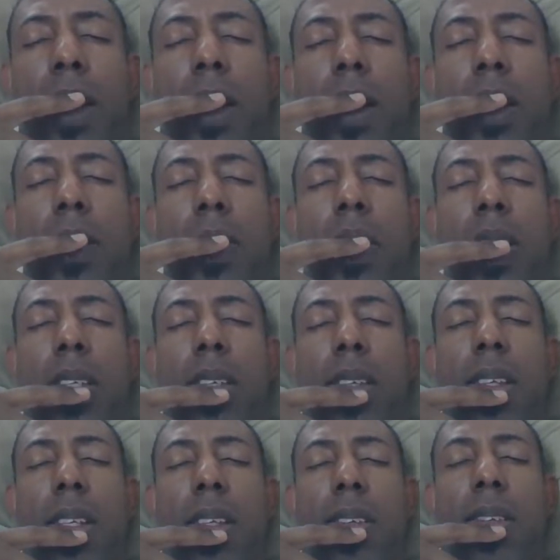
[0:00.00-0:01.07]
then you get
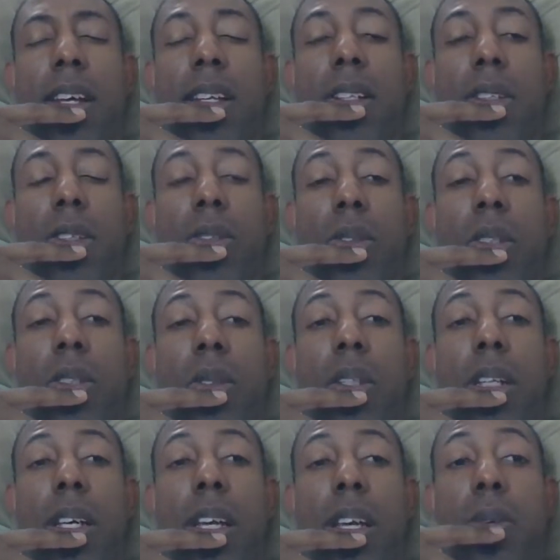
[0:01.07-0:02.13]
to things like the adrenal
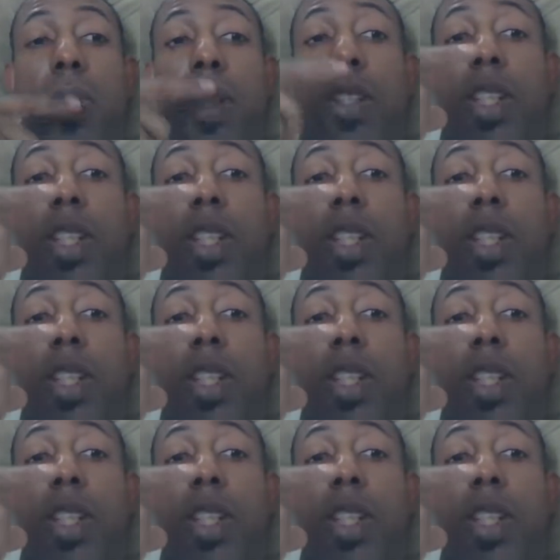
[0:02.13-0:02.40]
gland,